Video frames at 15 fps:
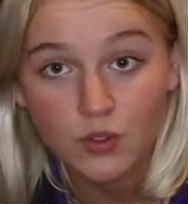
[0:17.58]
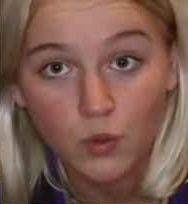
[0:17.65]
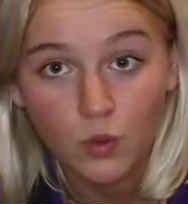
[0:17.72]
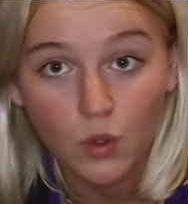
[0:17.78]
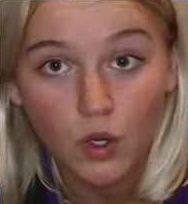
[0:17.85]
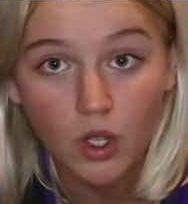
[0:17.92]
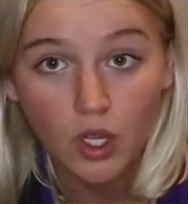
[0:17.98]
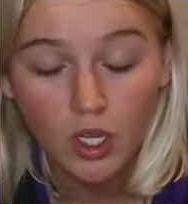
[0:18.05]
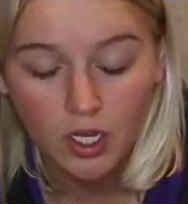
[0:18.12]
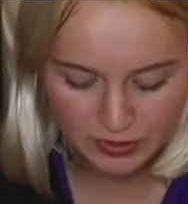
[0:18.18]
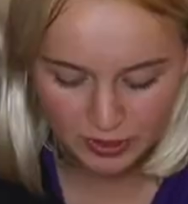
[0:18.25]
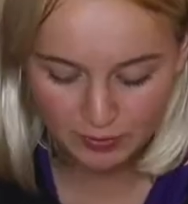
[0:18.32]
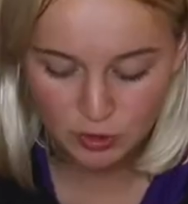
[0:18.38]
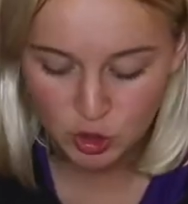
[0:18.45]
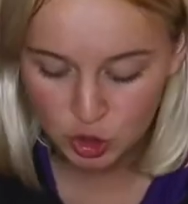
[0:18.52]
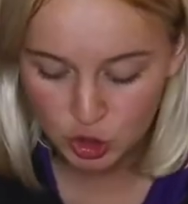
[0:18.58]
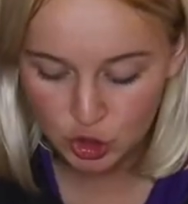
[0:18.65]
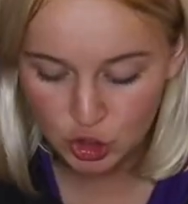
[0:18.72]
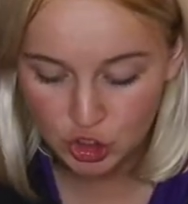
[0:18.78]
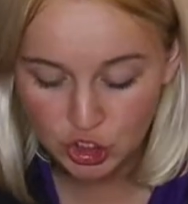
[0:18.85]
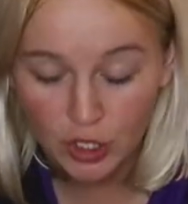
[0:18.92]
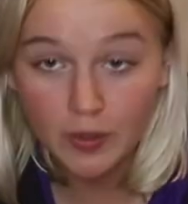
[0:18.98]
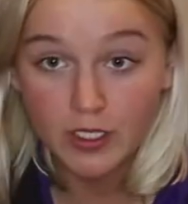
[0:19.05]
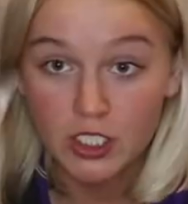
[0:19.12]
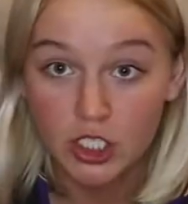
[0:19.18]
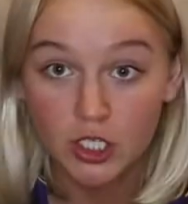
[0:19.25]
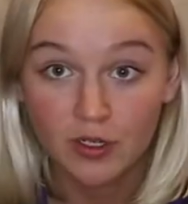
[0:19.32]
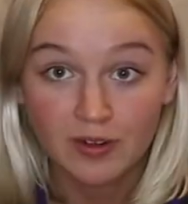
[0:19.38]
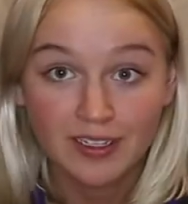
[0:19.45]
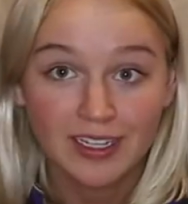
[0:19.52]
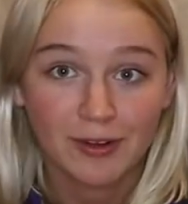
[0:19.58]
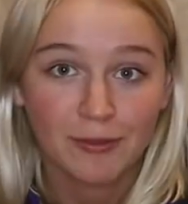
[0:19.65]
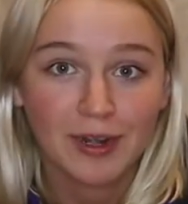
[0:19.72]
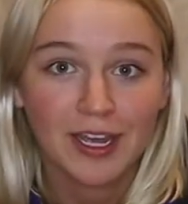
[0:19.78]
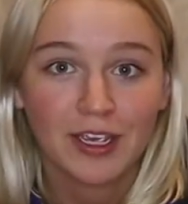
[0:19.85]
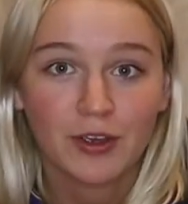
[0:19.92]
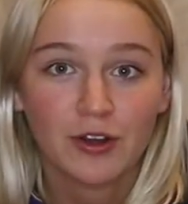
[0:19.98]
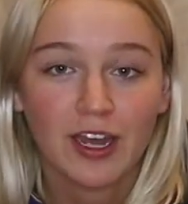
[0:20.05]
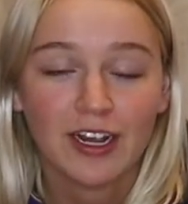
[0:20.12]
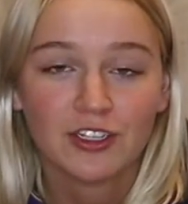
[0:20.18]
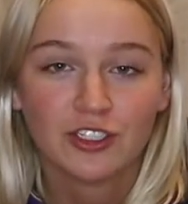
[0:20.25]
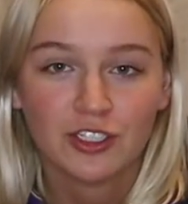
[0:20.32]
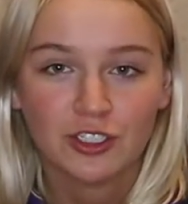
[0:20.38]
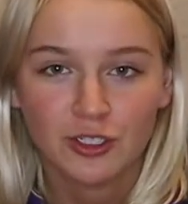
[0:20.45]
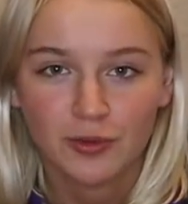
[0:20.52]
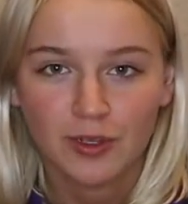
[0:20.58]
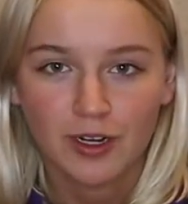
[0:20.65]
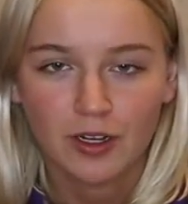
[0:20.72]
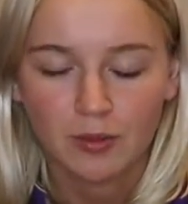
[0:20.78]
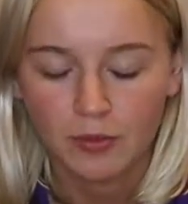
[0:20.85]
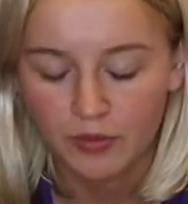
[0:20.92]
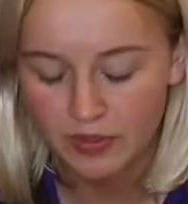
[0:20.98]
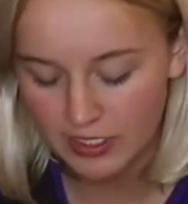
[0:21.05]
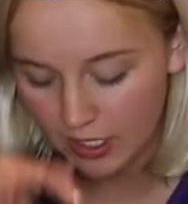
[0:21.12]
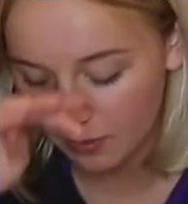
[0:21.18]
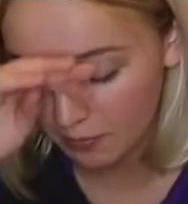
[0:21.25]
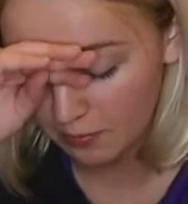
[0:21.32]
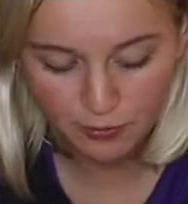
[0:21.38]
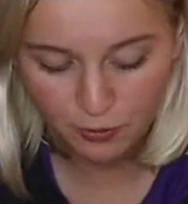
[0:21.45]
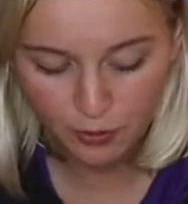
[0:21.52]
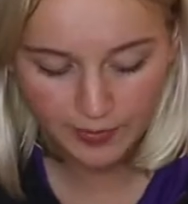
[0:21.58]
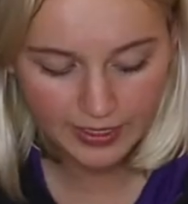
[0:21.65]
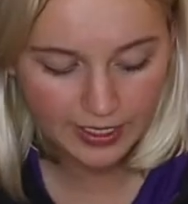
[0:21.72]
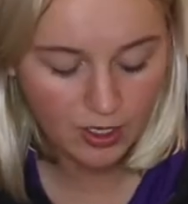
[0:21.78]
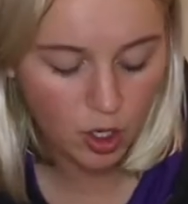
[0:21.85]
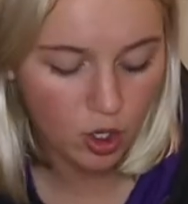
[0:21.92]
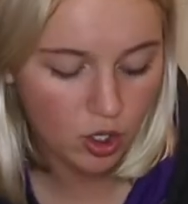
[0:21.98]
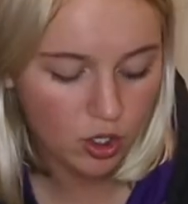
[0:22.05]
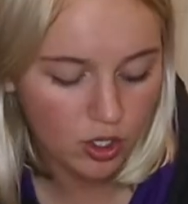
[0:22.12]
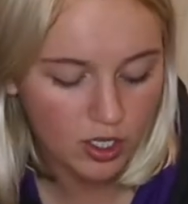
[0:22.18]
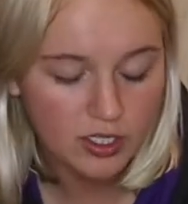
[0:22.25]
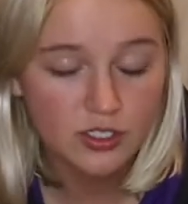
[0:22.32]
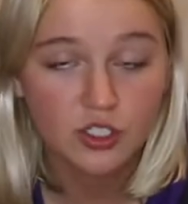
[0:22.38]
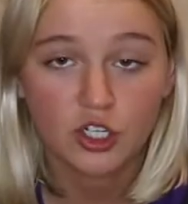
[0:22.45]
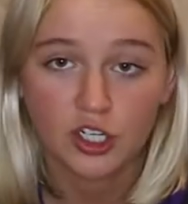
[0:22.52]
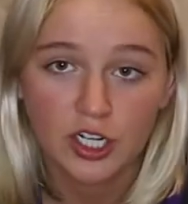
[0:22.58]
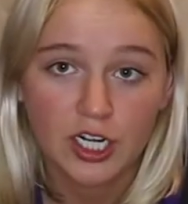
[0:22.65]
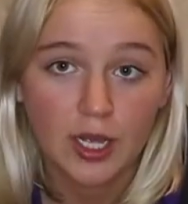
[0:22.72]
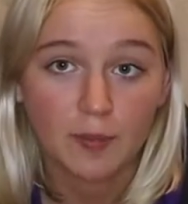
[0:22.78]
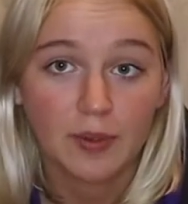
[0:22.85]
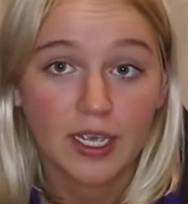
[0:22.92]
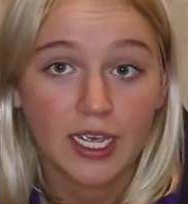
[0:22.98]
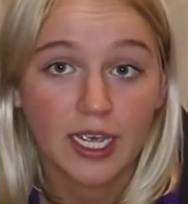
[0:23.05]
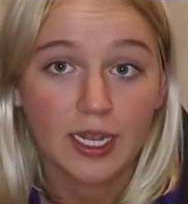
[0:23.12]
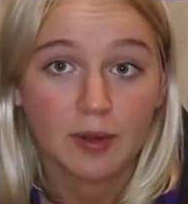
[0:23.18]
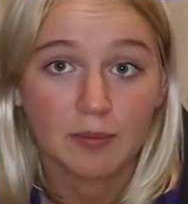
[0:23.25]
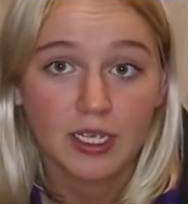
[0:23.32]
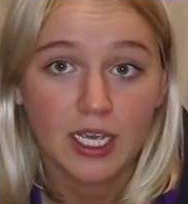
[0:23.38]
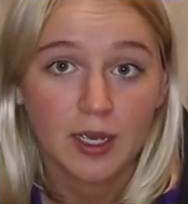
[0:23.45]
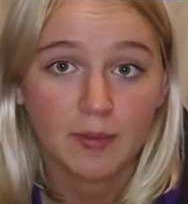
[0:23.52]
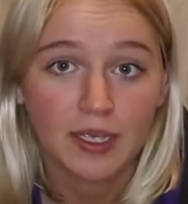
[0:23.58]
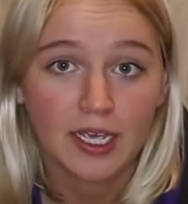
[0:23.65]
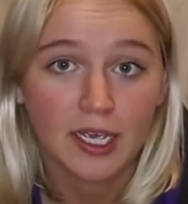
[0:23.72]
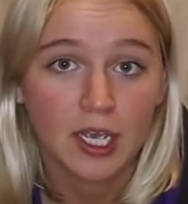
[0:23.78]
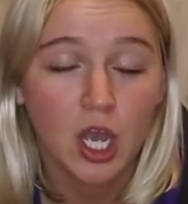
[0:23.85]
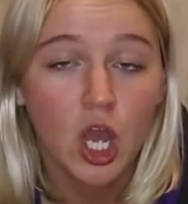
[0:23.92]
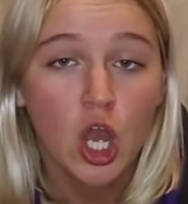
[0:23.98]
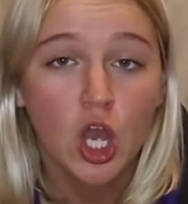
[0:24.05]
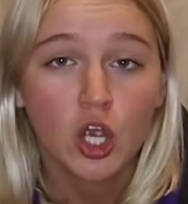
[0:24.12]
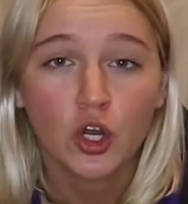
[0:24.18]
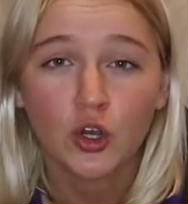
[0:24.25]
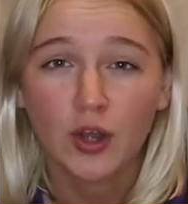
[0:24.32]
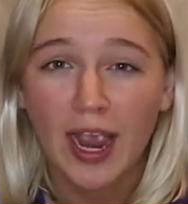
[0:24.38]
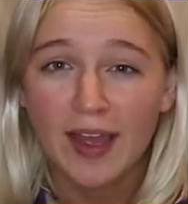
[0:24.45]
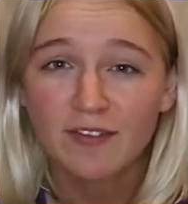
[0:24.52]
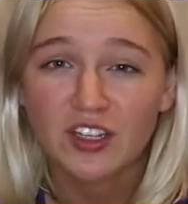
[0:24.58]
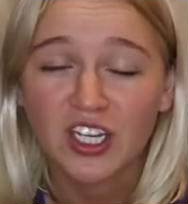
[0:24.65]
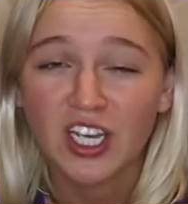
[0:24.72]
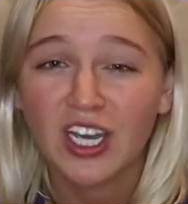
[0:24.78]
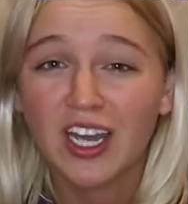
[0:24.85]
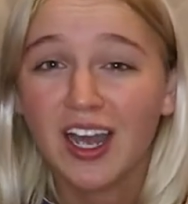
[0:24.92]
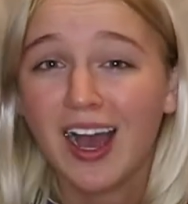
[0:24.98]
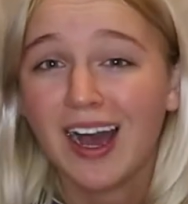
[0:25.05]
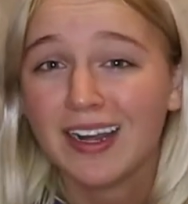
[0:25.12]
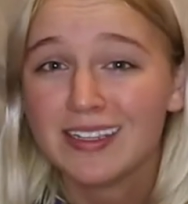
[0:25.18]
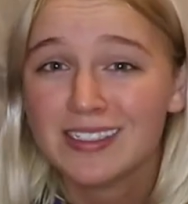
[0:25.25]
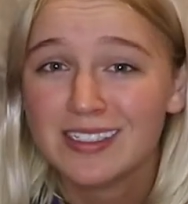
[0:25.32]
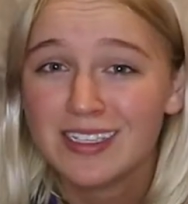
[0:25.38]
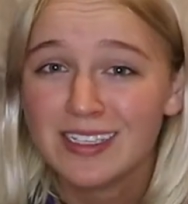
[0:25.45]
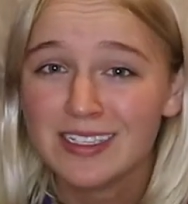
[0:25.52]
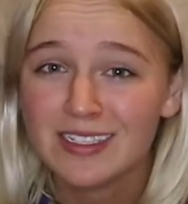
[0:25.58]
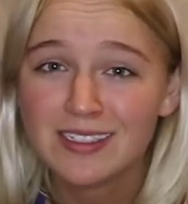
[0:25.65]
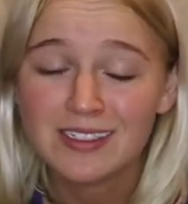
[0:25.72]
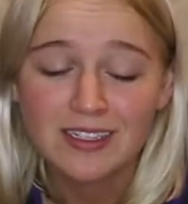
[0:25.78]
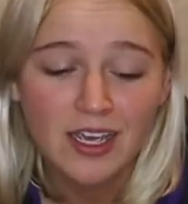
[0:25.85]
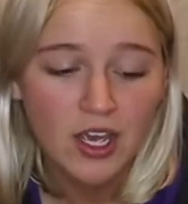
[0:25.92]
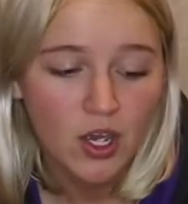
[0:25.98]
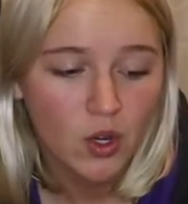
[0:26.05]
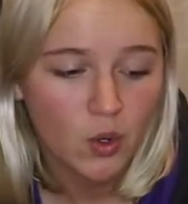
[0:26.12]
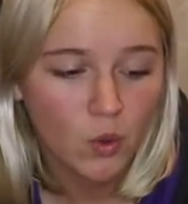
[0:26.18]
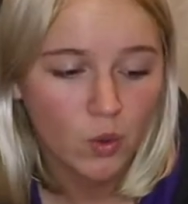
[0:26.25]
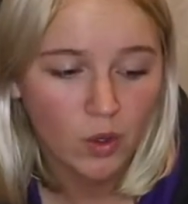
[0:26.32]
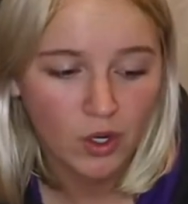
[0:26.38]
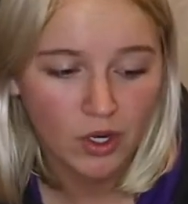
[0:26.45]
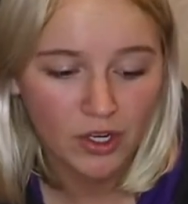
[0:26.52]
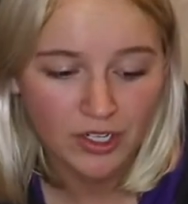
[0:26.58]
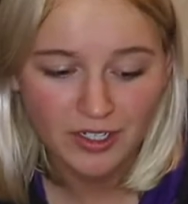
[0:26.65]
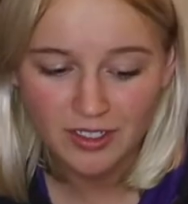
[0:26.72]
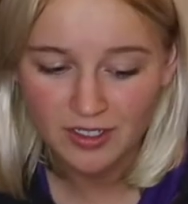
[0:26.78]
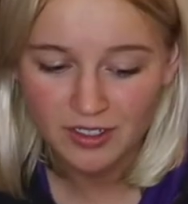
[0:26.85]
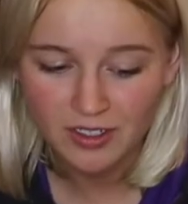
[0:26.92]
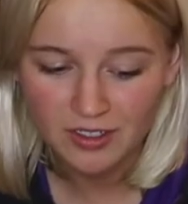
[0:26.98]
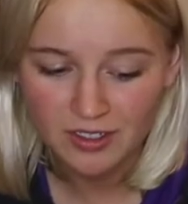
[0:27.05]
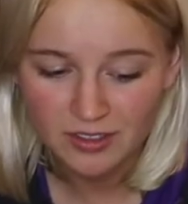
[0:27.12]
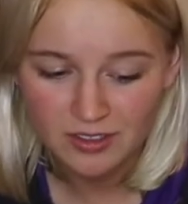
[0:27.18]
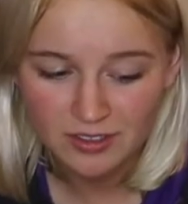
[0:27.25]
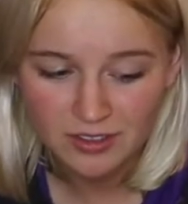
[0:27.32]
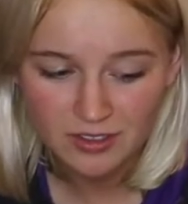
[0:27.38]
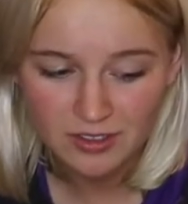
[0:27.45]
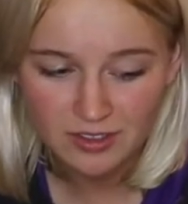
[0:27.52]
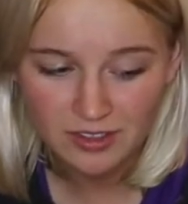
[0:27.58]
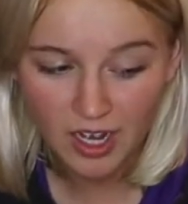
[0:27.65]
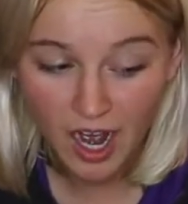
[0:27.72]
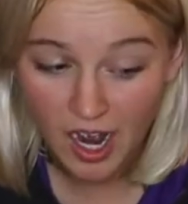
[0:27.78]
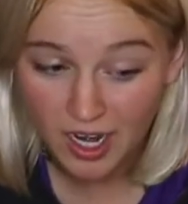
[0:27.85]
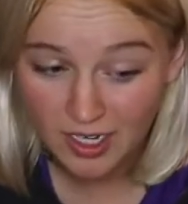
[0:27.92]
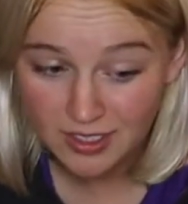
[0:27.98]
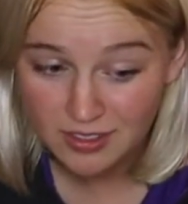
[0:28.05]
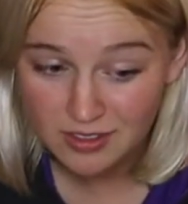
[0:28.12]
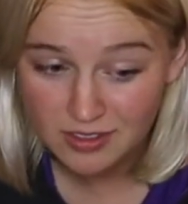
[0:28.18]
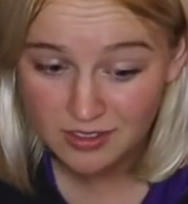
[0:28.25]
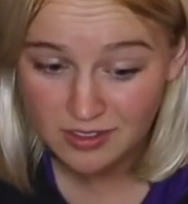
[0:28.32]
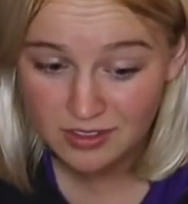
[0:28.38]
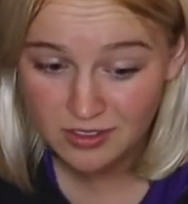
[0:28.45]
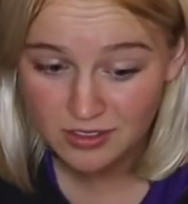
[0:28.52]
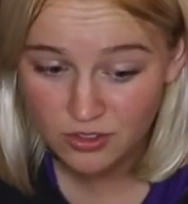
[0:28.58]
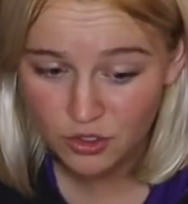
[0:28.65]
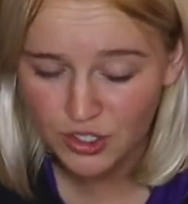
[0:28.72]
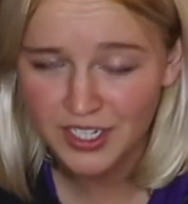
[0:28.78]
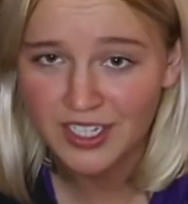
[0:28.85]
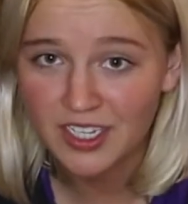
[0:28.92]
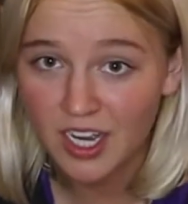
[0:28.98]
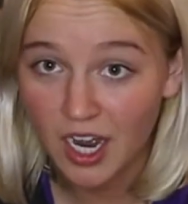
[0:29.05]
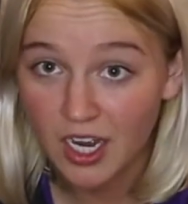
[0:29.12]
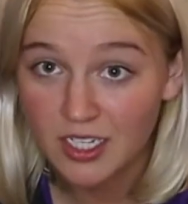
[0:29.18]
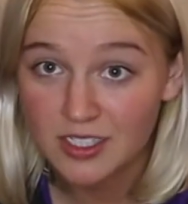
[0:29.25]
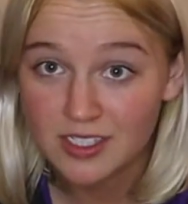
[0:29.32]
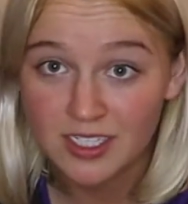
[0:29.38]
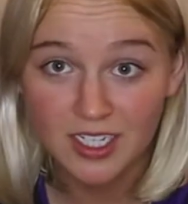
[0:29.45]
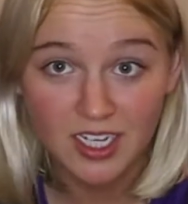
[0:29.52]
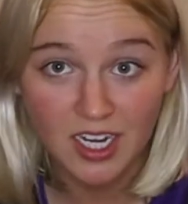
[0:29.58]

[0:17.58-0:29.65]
cool. So I'm just going to show it to you, and then when I go to actually do it, I'll move it down. Before we get all started up in becoming craft goddesses or gods, Greek gods and